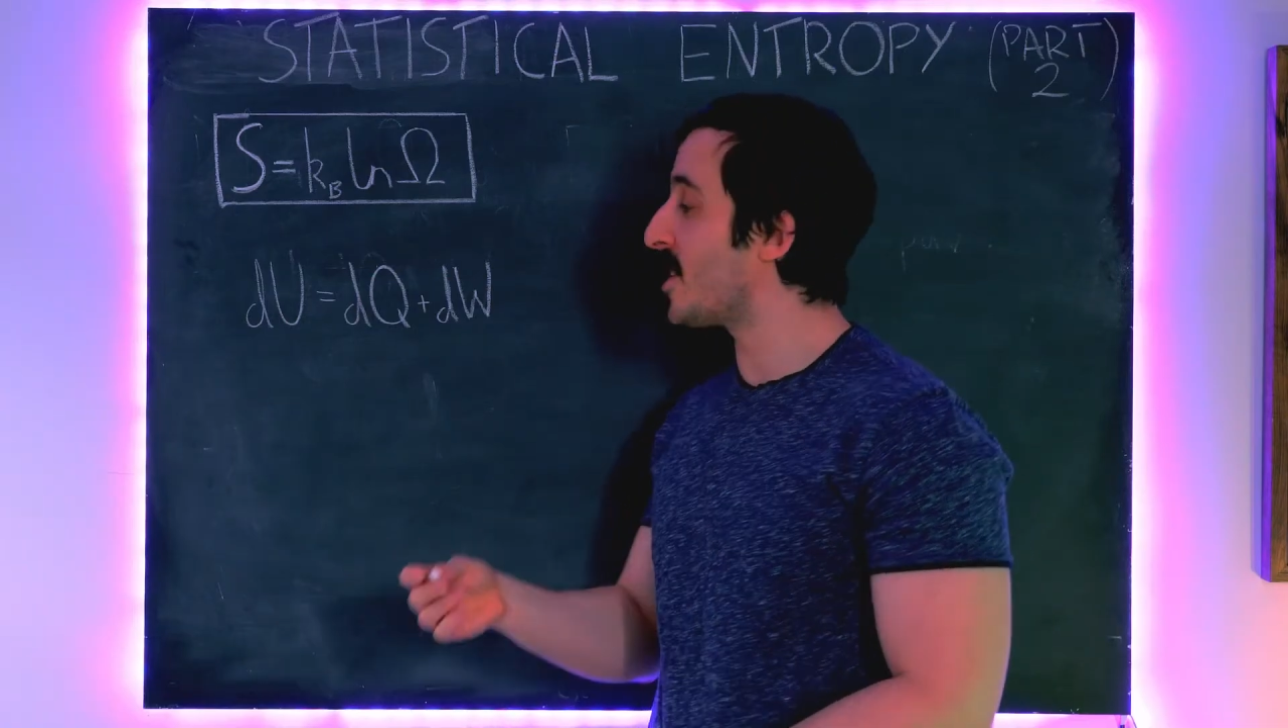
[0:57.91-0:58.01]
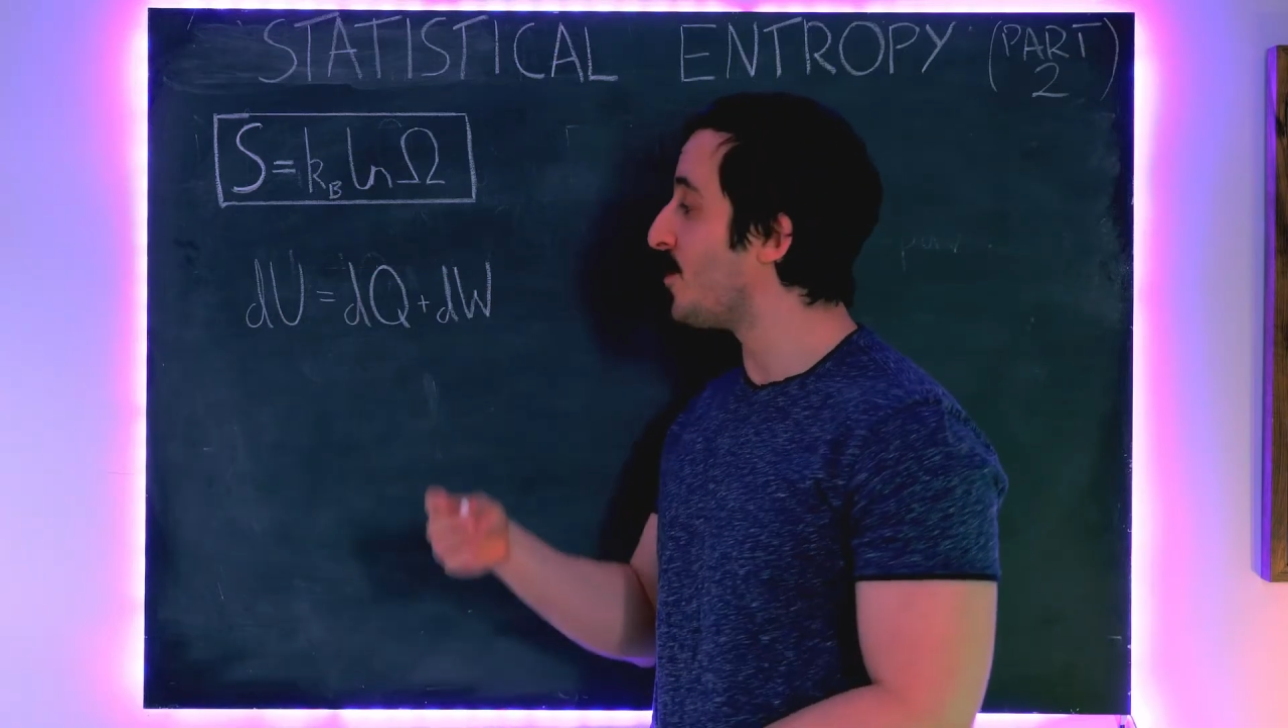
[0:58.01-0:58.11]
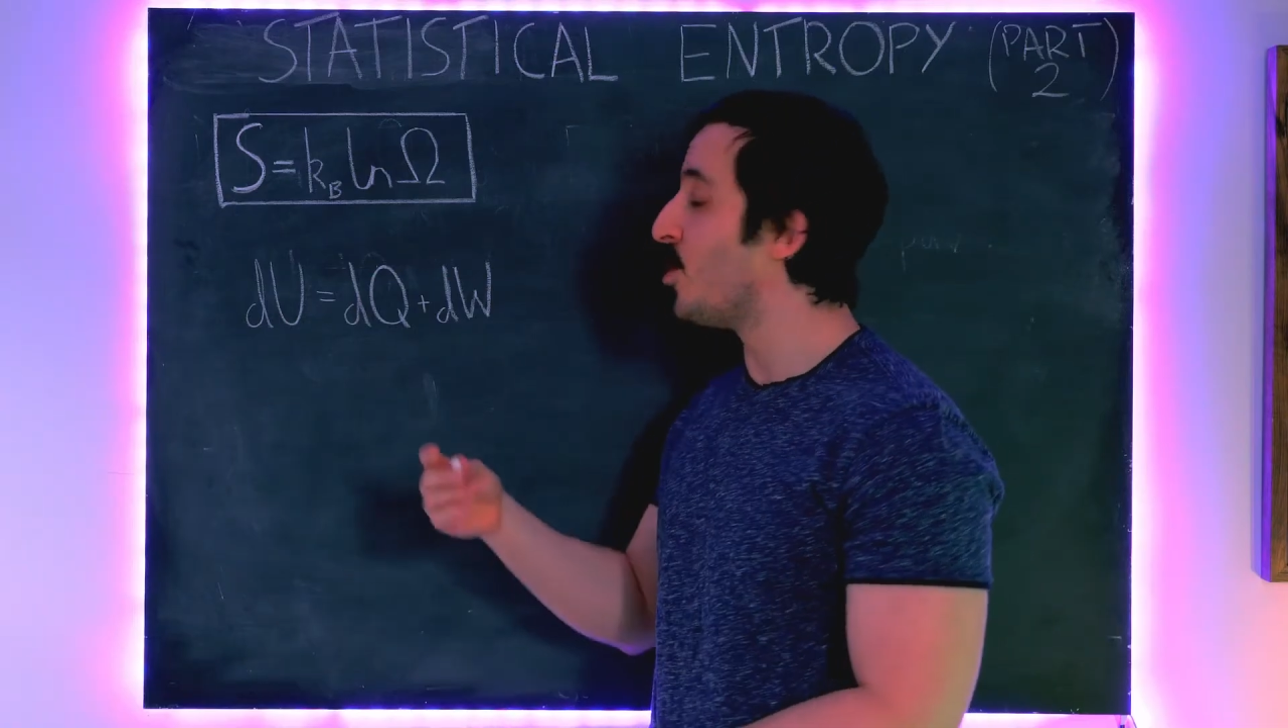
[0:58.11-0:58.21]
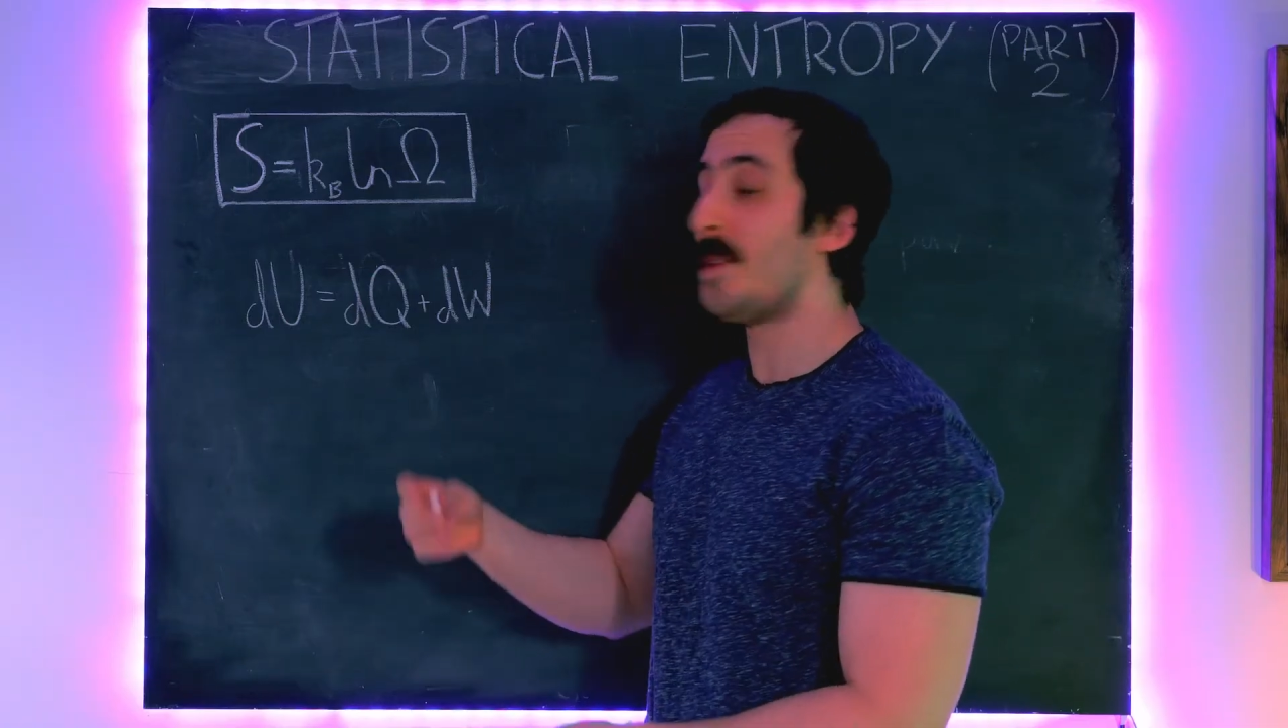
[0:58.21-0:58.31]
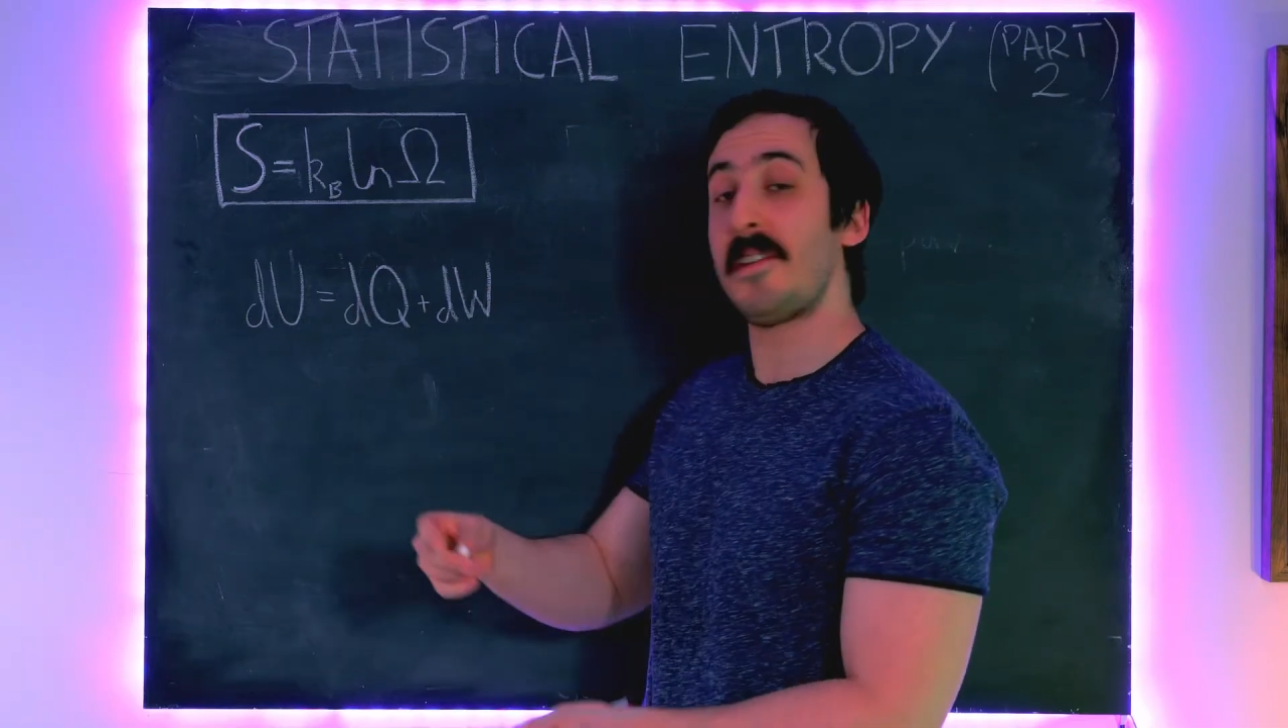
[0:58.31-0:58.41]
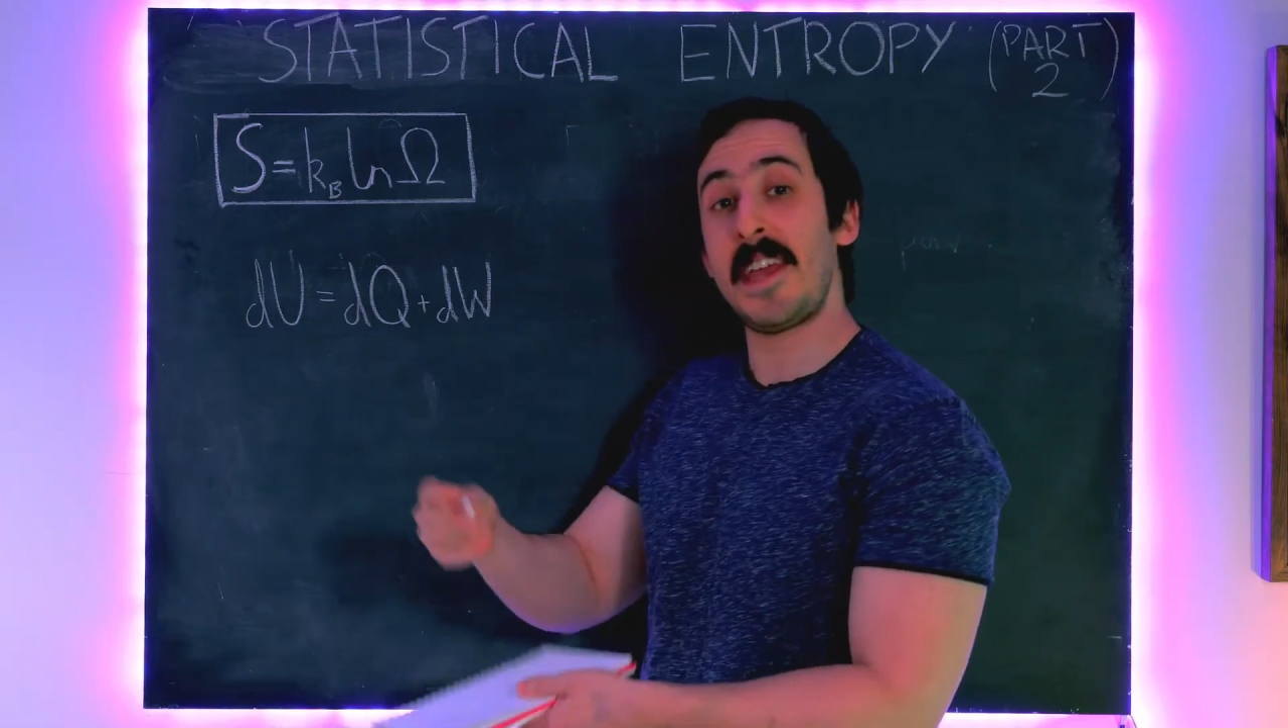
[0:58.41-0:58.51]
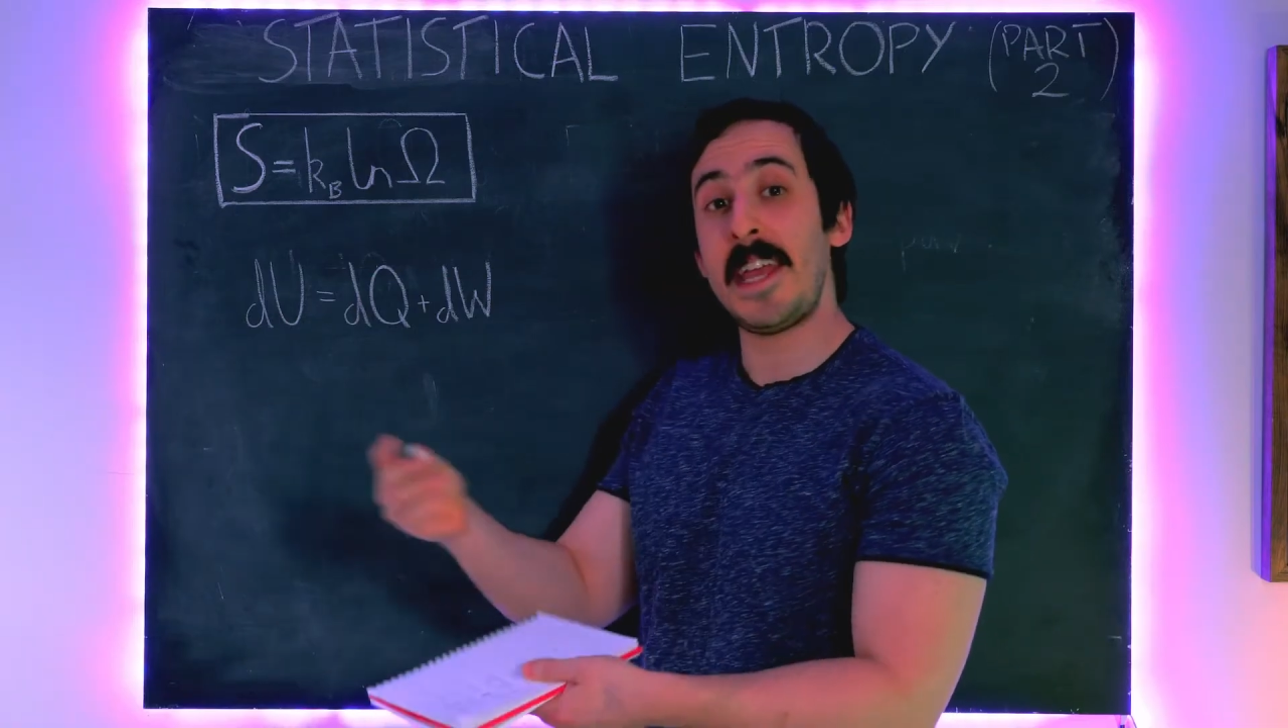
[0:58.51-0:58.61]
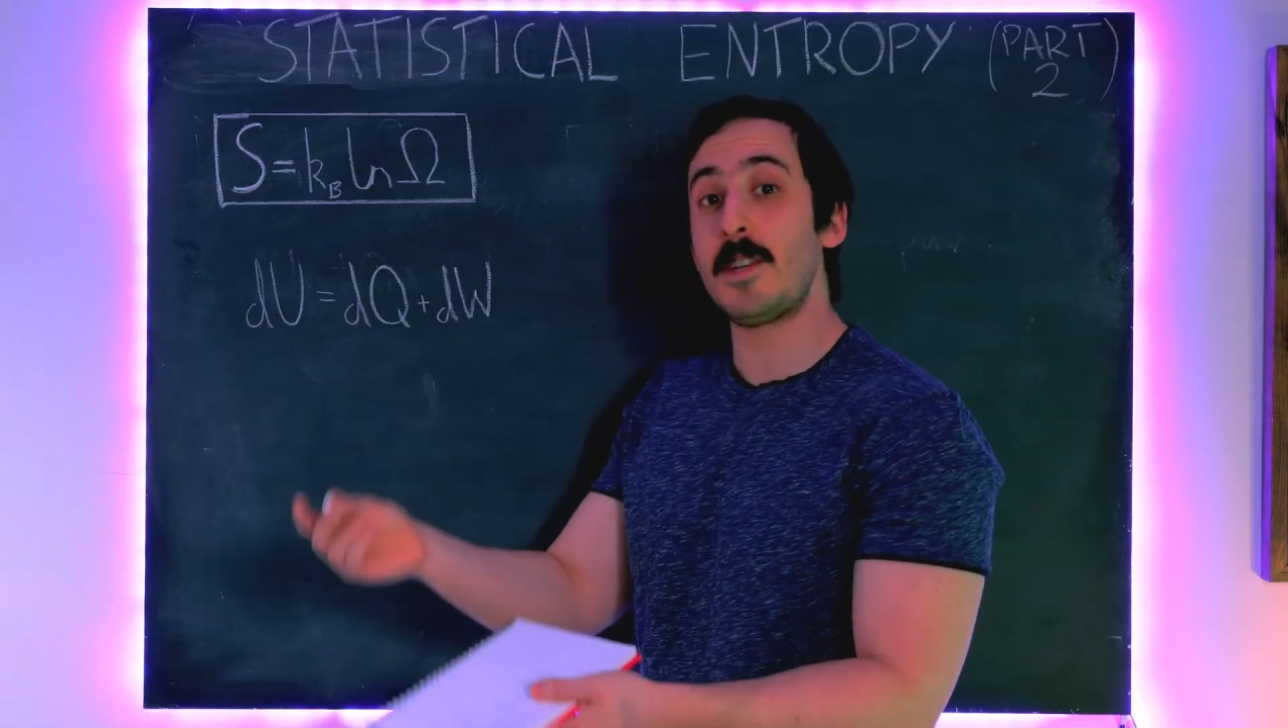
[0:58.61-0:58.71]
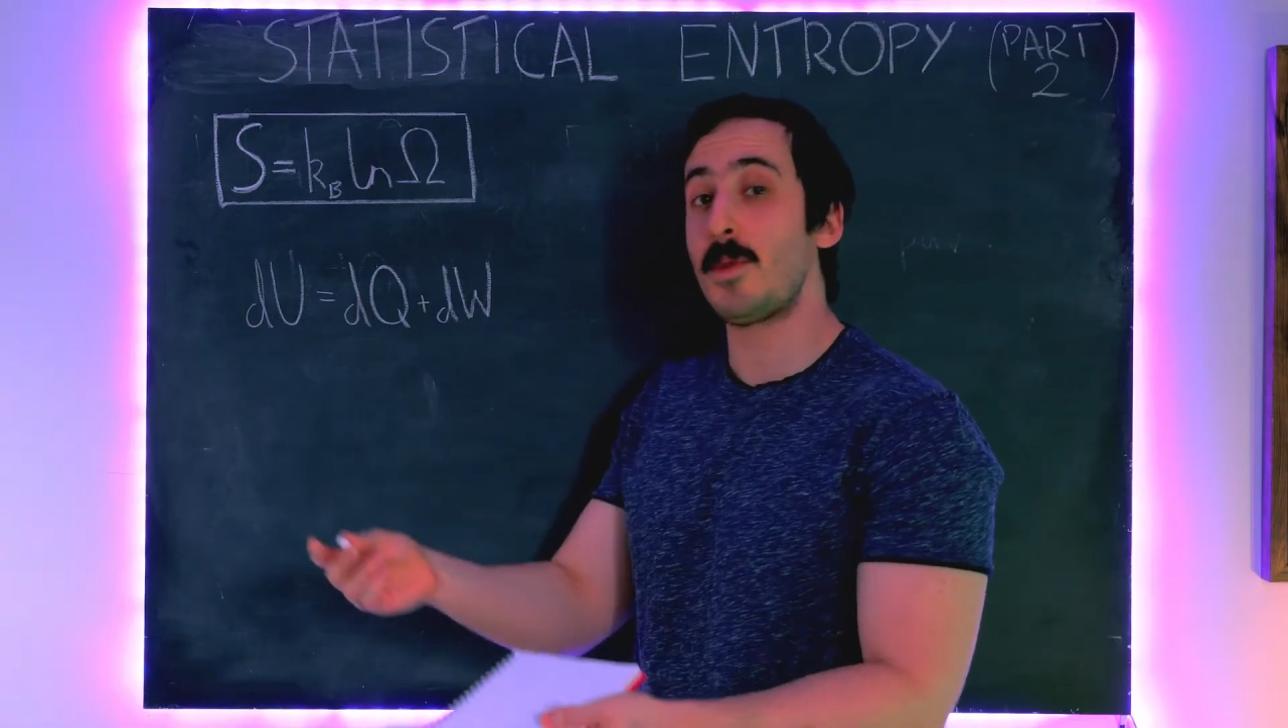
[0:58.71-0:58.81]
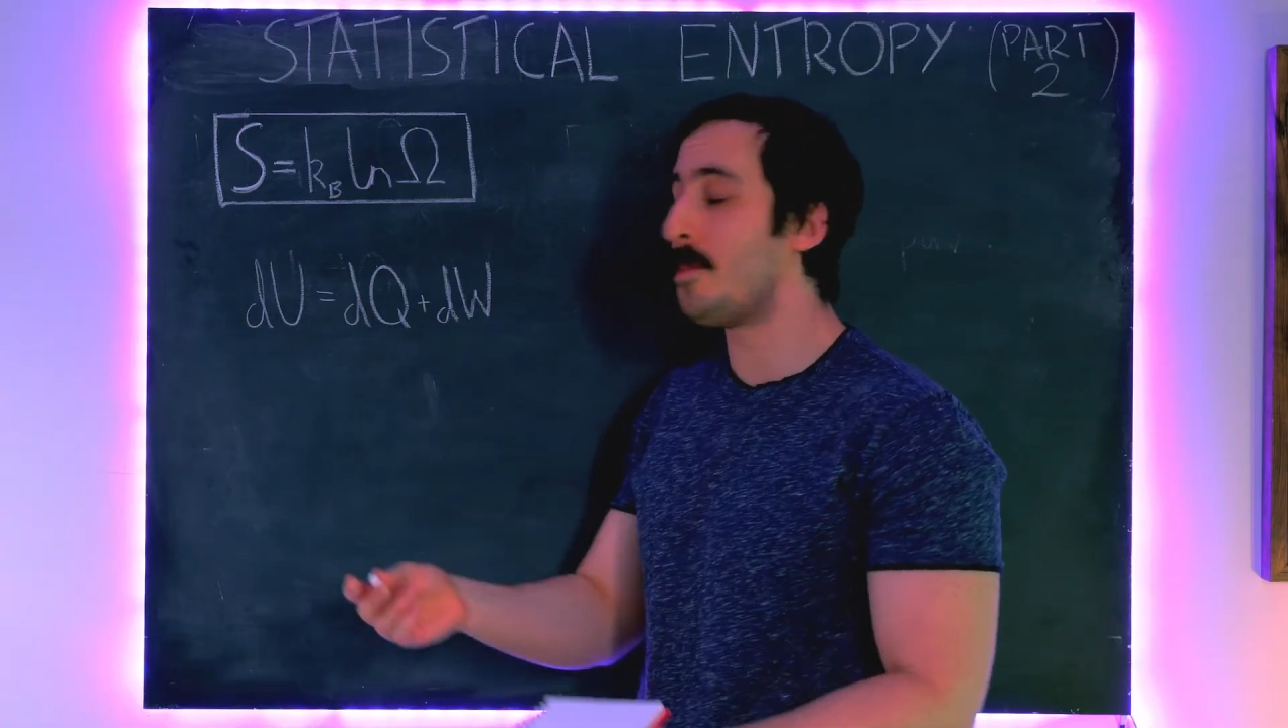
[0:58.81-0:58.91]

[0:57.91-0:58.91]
the small bit of heat